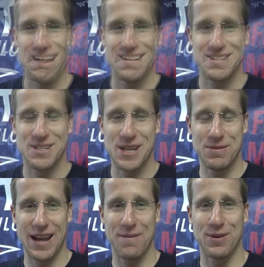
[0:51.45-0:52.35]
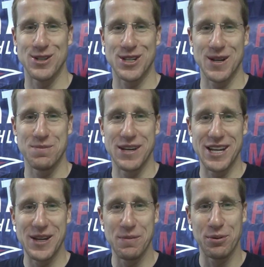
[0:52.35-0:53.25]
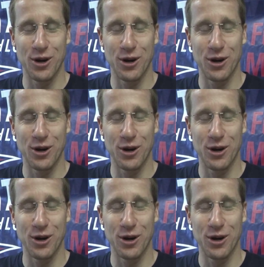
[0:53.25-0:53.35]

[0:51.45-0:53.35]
Kemper is going to be